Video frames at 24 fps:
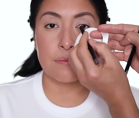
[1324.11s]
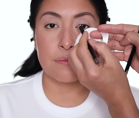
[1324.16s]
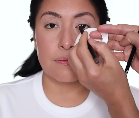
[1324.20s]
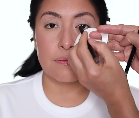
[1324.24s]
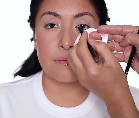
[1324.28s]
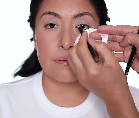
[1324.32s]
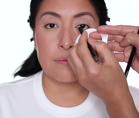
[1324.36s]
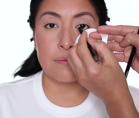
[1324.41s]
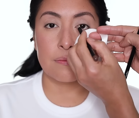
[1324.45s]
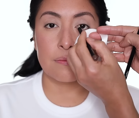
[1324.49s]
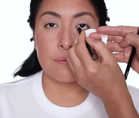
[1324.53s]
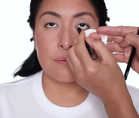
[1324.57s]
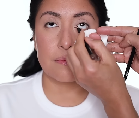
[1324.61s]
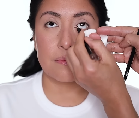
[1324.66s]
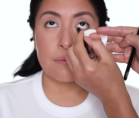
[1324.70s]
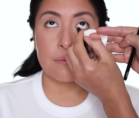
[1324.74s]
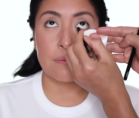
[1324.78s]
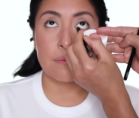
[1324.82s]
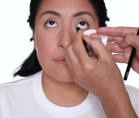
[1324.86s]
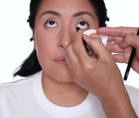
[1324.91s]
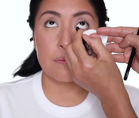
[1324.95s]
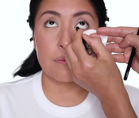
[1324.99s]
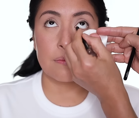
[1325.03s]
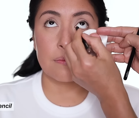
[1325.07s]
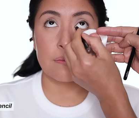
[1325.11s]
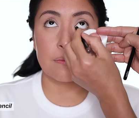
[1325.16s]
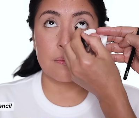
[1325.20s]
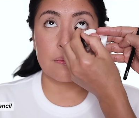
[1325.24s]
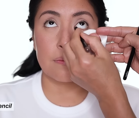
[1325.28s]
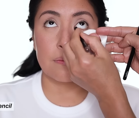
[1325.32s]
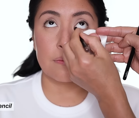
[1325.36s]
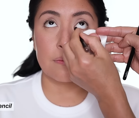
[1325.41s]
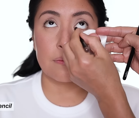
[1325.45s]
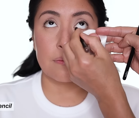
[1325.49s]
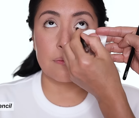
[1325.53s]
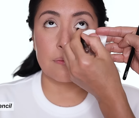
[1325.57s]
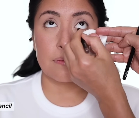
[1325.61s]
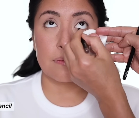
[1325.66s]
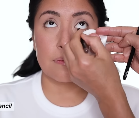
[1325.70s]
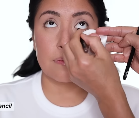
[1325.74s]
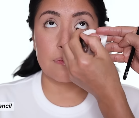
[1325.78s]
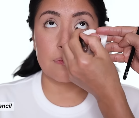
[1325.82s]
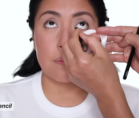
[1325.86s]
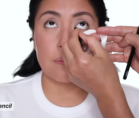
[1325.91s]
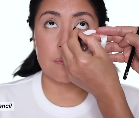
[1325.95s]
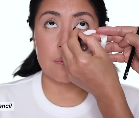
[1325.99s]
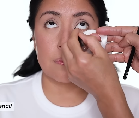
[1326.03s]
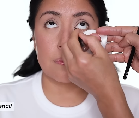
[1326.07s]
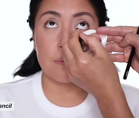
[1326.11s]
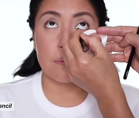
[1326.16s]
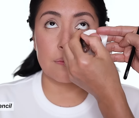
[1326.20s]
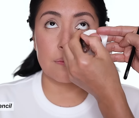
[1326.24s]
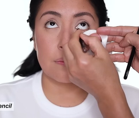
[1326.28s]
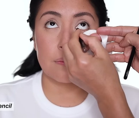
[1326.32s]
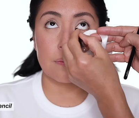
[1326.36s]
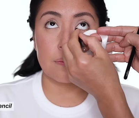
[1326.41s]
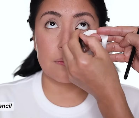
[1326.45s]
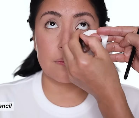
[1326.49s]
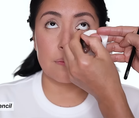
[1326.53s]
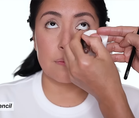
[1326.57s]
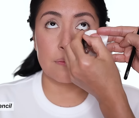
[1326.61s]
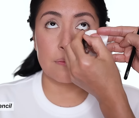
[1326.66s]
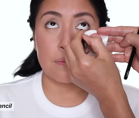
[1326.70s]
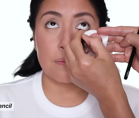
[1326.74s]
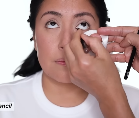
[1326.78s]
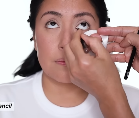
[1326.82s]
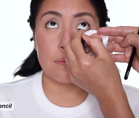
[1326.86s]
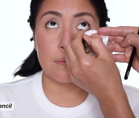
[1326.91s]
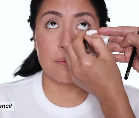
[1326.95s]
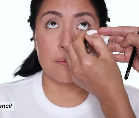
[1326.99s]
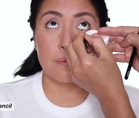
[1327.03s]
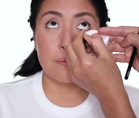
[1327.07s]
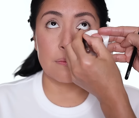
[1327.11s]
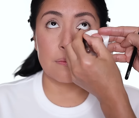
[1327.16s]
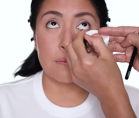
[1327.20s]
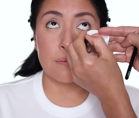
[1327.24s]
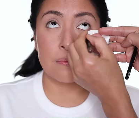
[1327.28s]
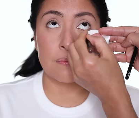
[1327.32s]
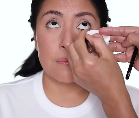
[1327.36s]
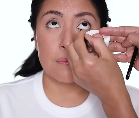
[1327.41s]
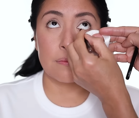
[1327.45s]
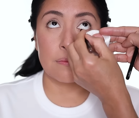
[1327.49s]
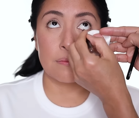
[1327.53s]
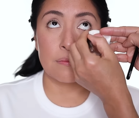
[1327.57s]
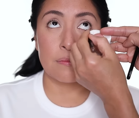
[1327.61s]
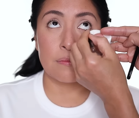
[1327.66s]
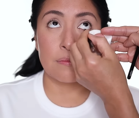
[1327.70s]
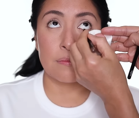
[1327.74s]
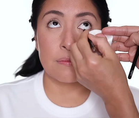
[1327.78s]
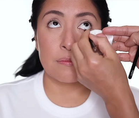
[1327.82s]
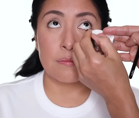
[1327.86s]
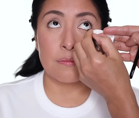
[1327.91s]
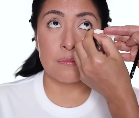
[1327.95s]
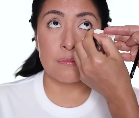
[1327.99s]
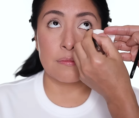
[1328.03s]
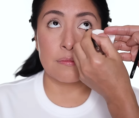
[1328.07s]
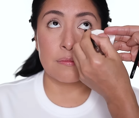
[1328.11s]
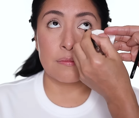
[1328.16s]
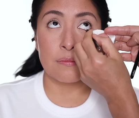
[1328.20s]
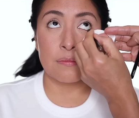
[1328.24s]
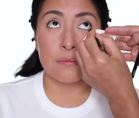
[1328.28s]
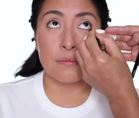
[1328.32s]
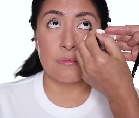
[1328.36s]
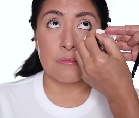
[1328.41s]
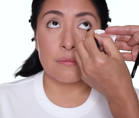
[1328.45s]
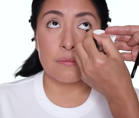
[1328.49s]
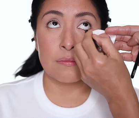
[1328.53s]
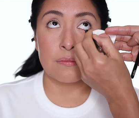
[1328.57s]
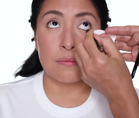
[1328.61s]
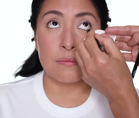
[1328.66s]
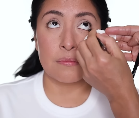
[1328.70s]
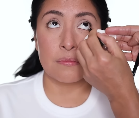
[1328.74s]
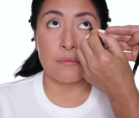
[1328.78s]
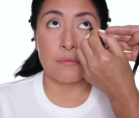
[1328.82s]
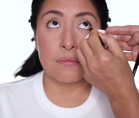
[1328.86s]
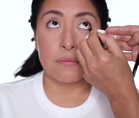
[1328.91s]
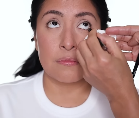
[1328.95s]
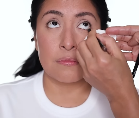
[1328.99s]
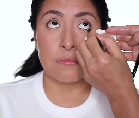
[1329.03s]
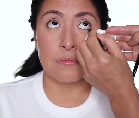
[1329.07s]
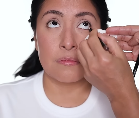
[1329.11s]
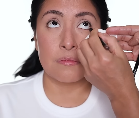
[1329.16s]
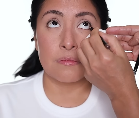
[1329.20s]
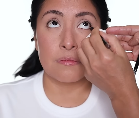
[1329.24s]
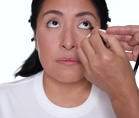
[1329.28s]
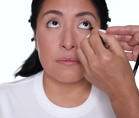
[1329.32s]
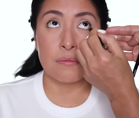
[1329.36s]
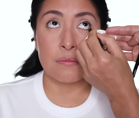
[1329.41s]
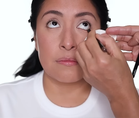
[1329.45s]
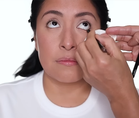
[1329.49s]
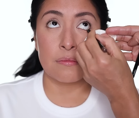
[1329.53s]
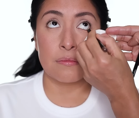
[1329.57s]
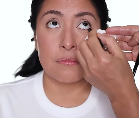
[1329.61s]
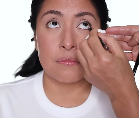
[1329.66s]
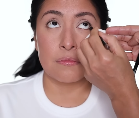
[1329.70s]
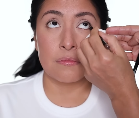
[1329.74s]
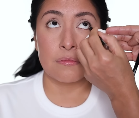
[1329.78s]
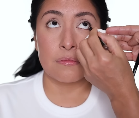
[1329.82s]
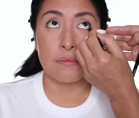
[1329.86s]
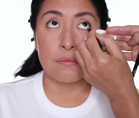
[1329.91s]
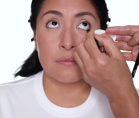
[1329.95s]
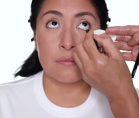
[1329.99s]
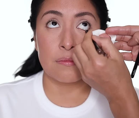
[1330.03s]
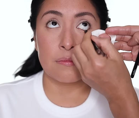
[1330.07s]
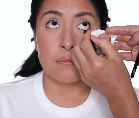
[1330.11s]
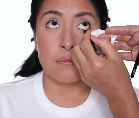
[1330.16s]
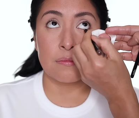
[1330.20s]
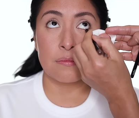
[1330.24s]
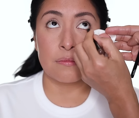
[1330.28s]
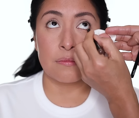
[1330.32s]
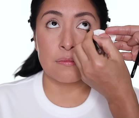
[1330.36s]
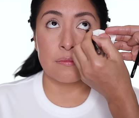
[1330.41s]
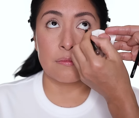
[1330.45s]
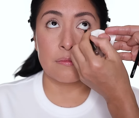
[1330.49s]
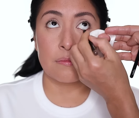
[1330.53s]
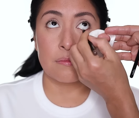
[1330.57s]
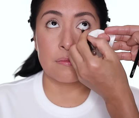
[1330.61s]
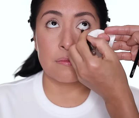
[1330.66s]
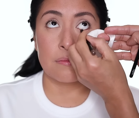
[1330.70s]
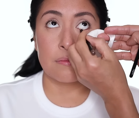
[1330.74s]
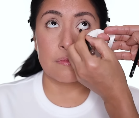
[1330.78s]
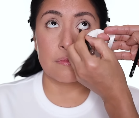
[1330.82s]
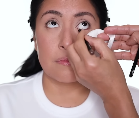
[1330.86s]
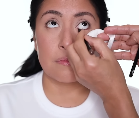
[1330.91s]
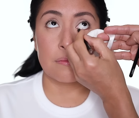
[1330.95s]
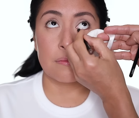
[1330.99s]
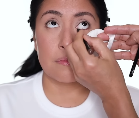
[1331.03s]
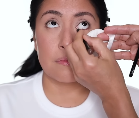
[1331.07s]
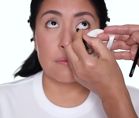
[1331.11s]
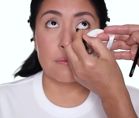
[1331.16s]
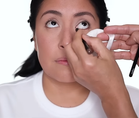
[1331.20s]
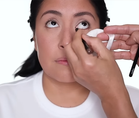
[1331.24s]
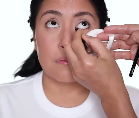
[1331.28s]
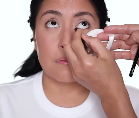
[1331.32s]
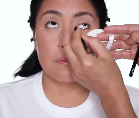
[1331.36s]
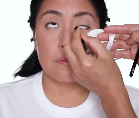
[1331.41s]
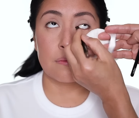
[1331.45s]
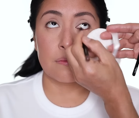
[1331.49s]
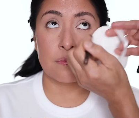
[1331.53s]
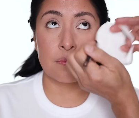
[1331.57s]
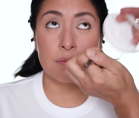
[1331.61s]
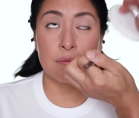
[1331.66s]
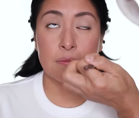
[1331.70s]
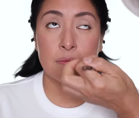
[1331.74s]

(silence)